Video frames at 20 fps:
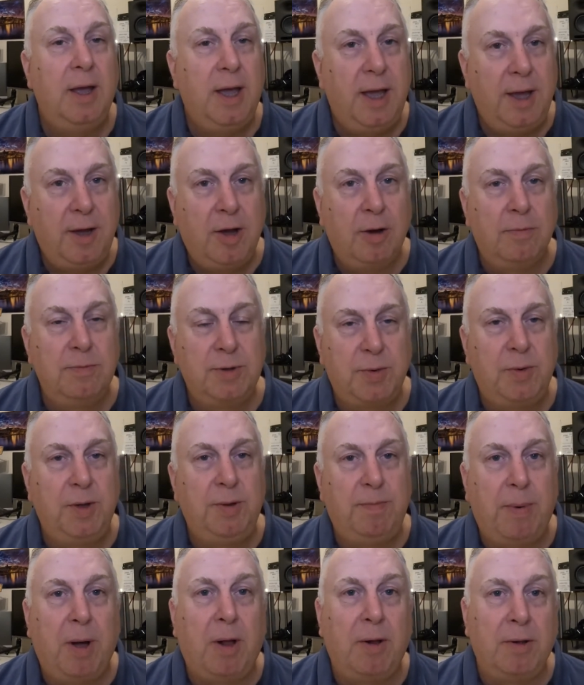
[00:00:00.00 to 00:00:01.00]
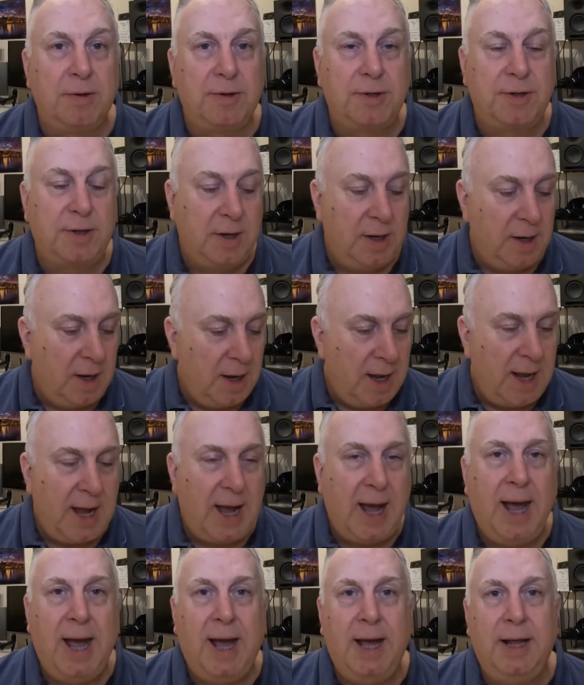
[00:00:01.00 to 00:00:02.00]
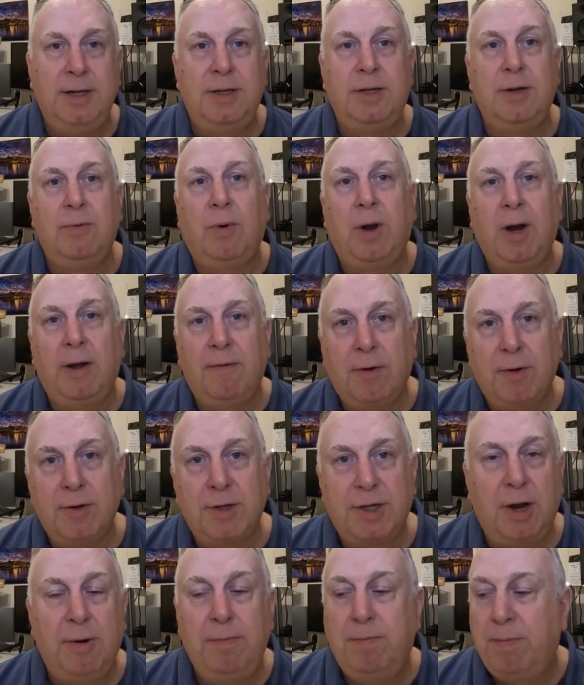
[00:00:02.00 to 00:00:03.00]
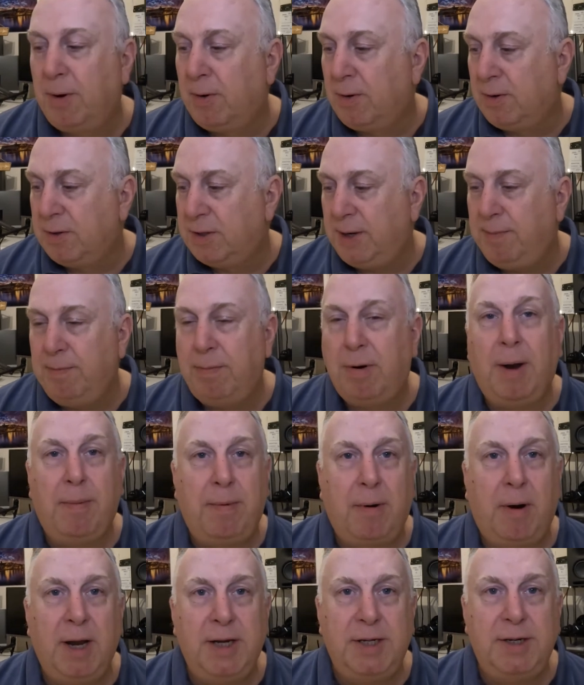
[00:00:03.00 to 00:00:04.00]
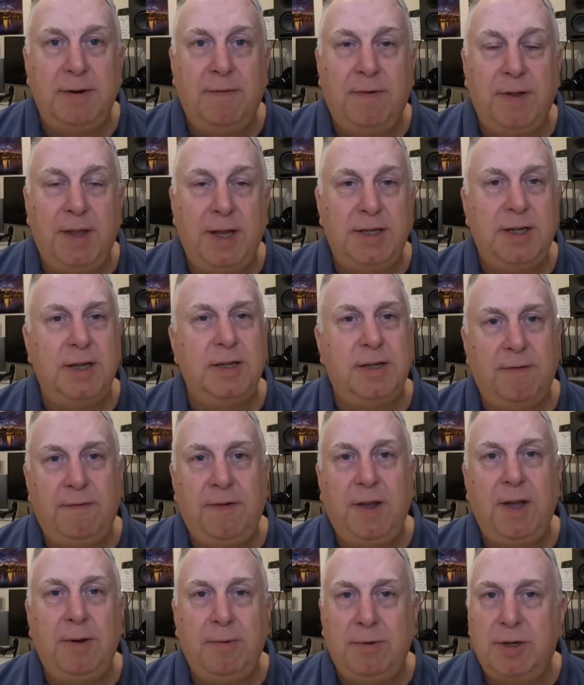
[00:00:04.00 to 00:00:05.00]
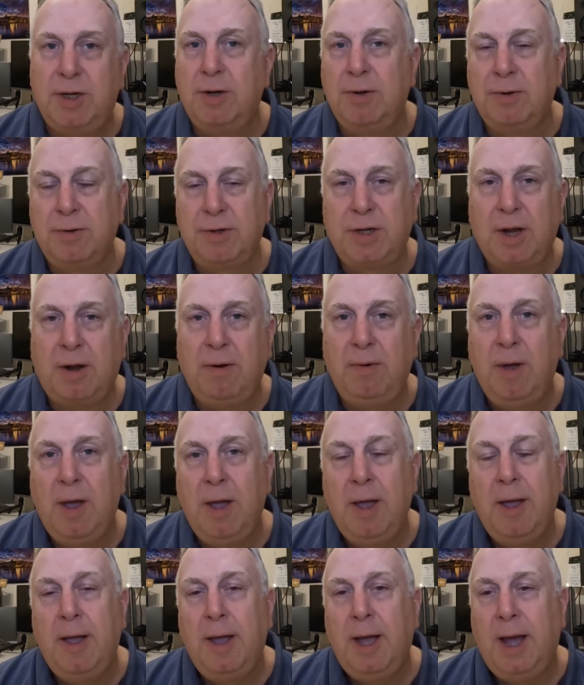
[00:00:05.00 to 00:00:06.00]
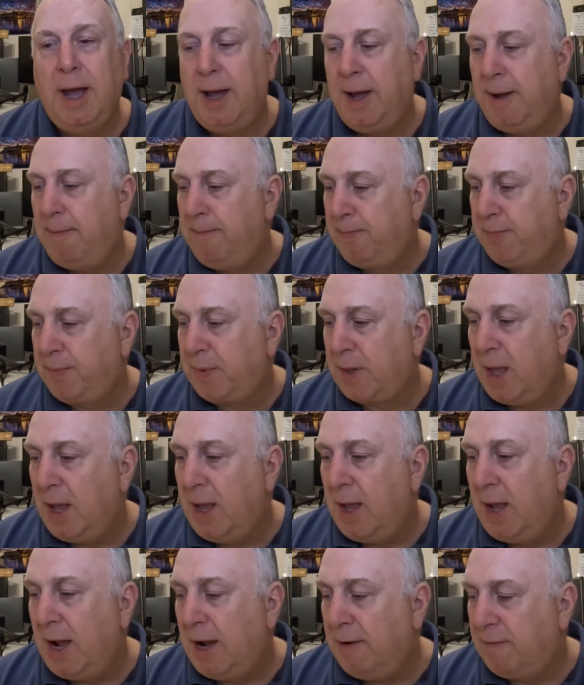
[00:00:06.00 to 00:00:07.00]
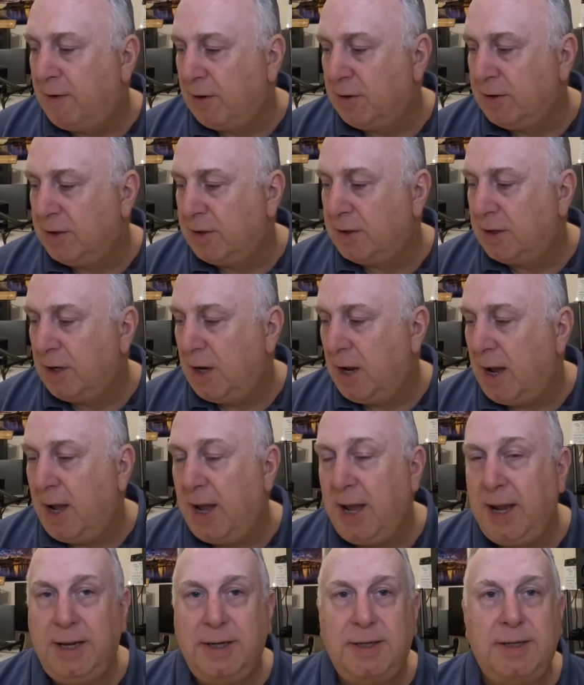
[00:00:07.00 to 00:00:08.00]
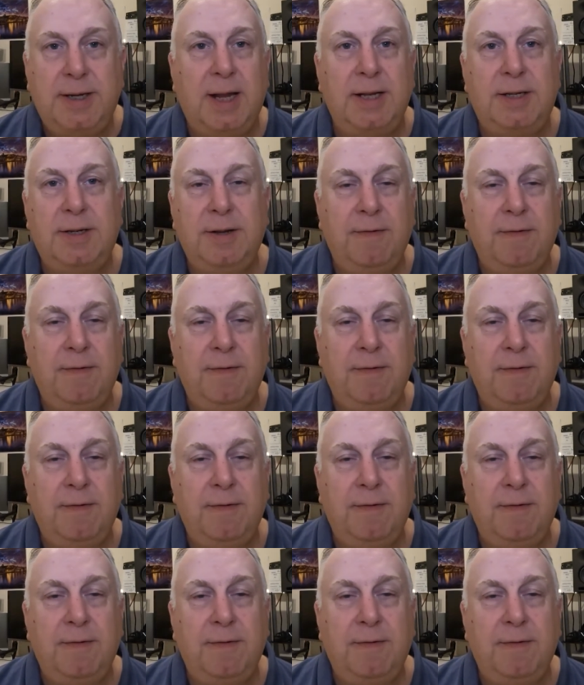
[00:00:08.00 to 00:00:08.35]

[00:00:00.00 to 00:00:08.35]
It comes with bolts, and what I've also bought in preparation for this is a few tools. So um, I've got a set